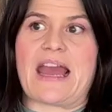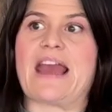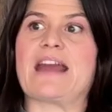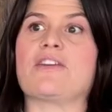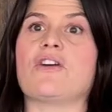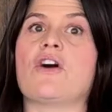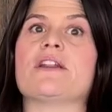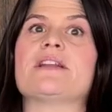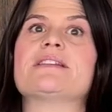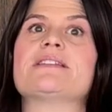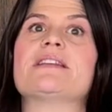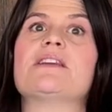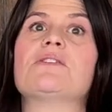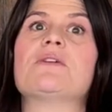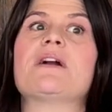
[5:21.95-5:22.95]
And
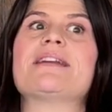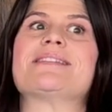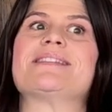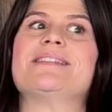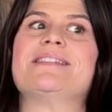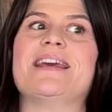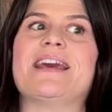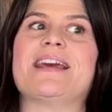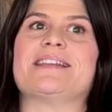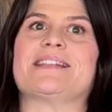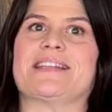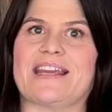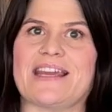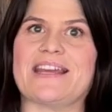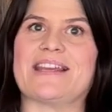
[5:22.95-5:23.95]
honestly, you guys, this
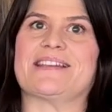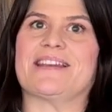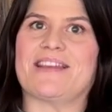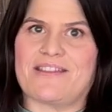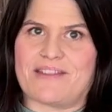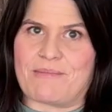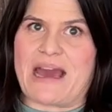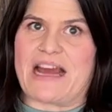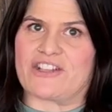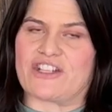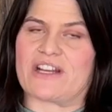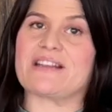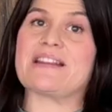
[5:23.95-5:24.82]
is the magic.